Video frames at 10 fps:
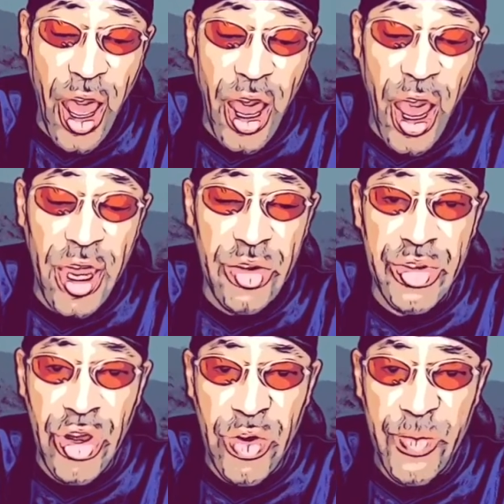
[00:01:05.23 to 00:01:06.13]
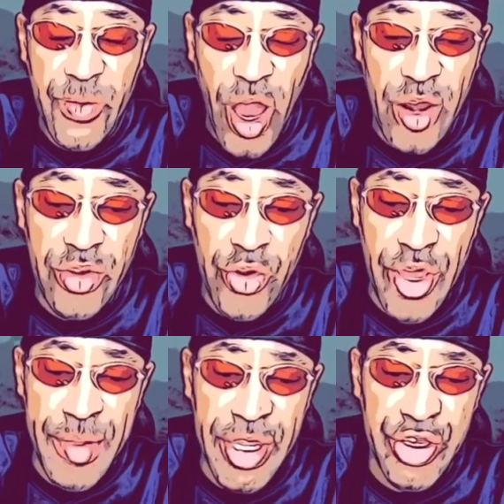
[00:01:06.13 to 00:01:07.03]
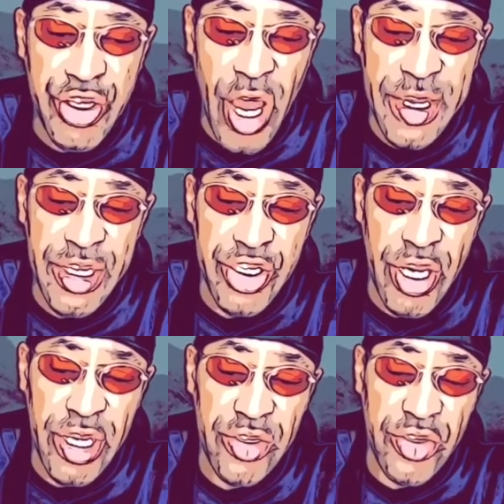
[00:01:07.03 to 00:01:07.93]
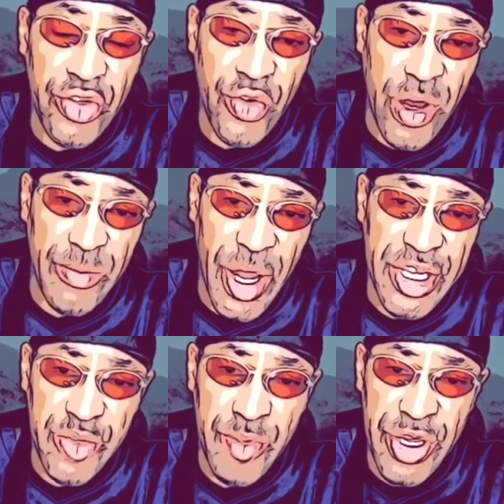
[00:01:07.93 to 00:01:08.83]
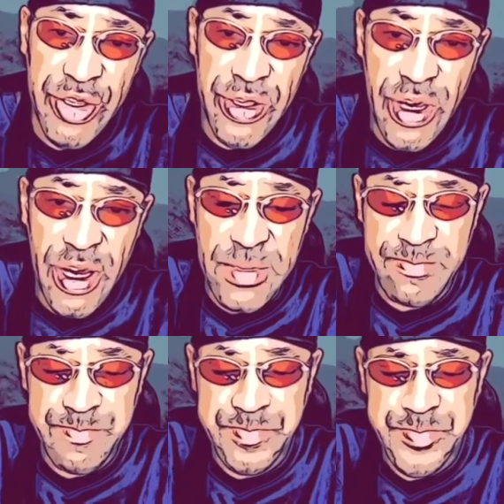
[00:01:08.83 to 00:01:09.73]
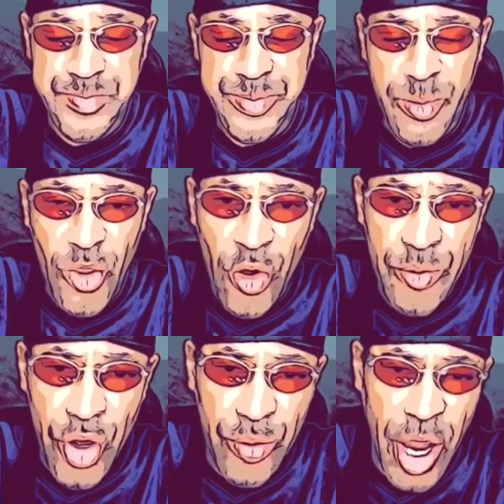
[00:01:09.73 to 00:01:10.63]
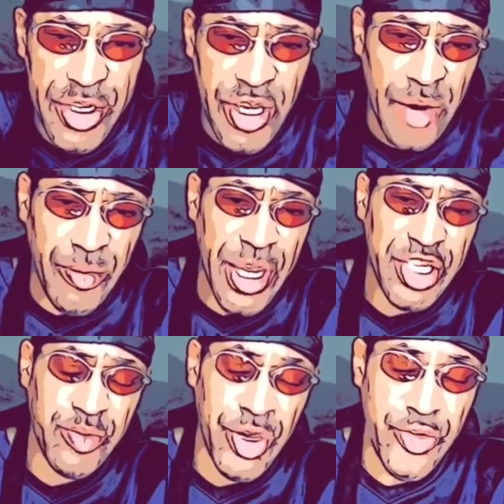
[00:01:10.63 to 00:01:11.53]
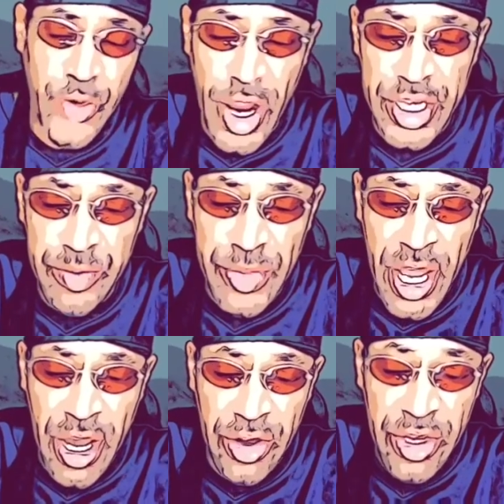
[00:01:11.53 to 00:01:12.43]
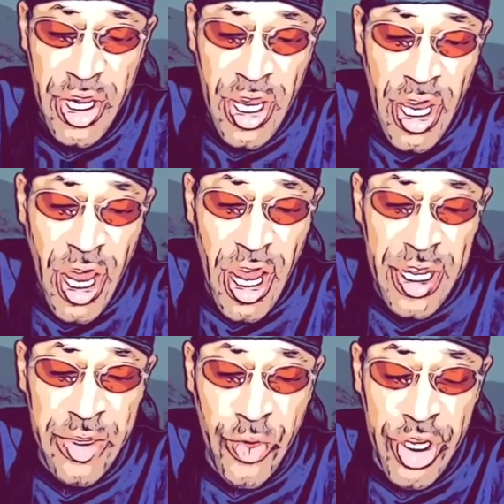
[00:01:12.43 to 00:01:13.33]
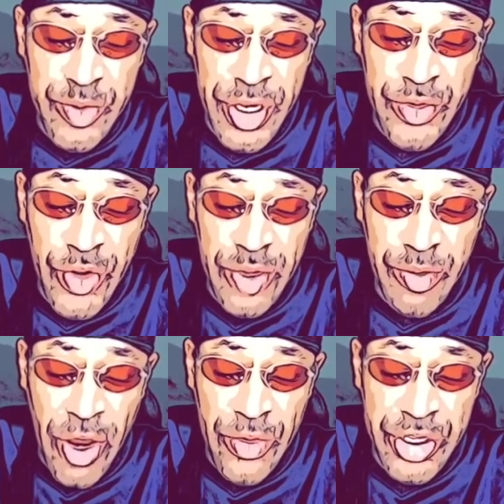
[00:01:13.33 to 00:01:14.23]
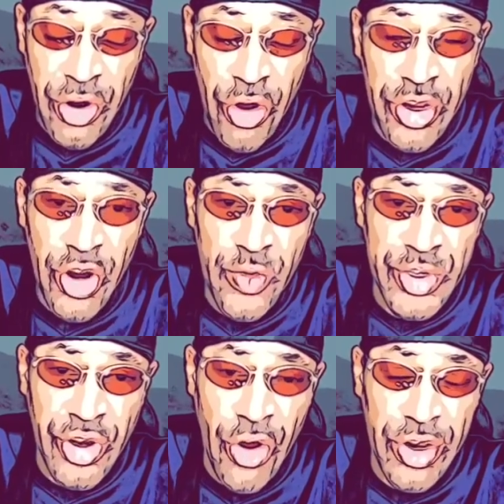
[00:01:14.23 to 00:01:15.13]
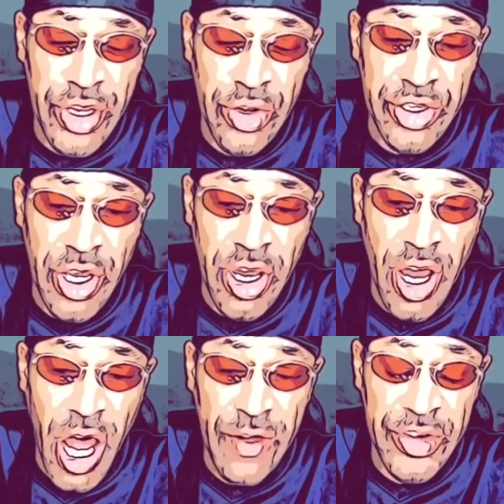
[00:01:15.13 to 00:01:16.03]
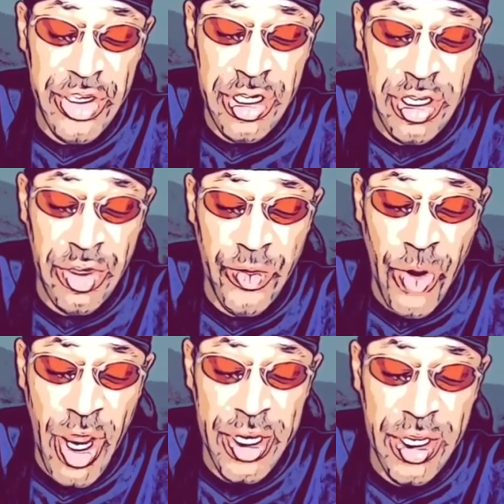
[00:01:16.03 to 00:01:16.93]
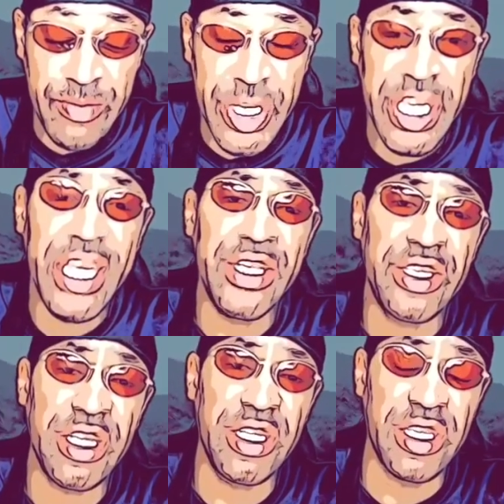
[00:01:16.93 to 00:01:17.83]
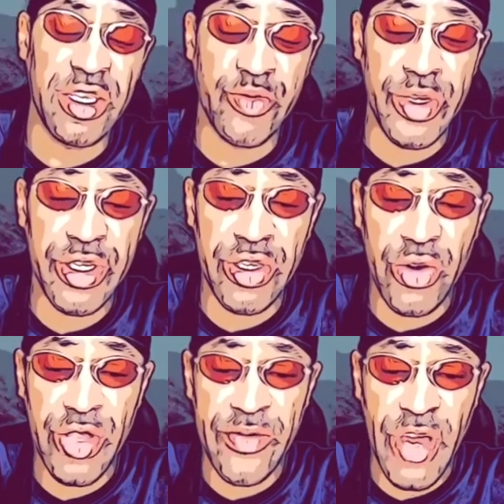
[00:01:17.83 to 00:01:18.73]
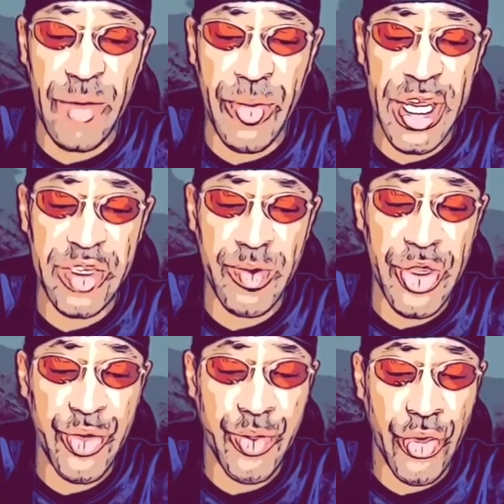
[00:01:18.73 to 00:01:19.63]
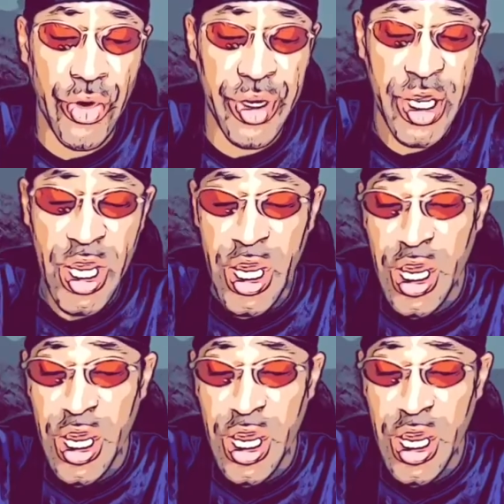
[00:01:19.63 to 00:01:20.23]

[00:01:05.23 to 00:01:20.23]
I don't know. They made the jockey change to Mike Smith. Bill Mott's got Mike Smith riding him now. He was being ridden by Rosario. Rosario's obviously going to ride McKenzie in this one, so they've got Mike Smith aboard.